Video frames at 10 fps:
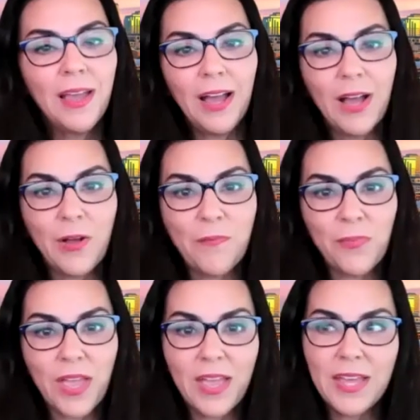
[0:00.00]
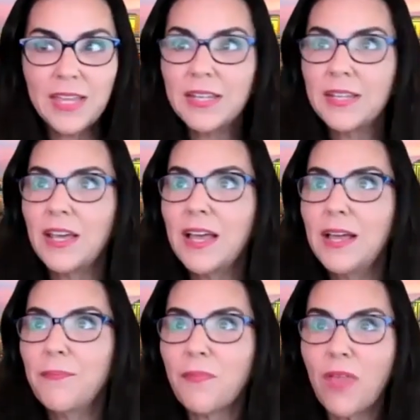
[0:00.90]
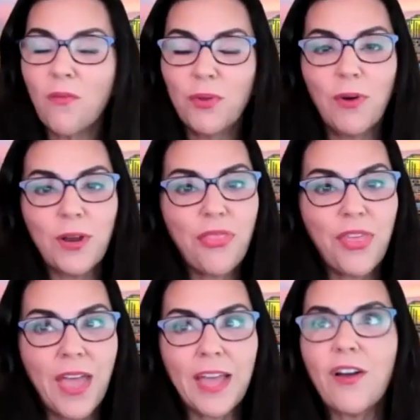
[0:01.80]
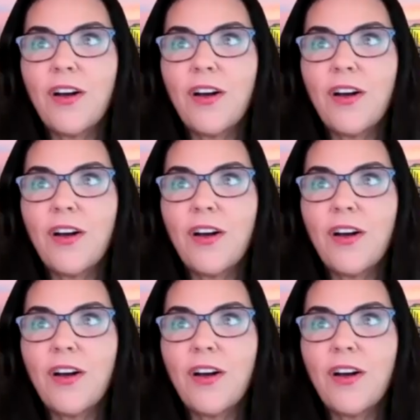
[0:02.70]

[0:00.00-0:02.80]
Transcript: Um, and uh, we wanna thank,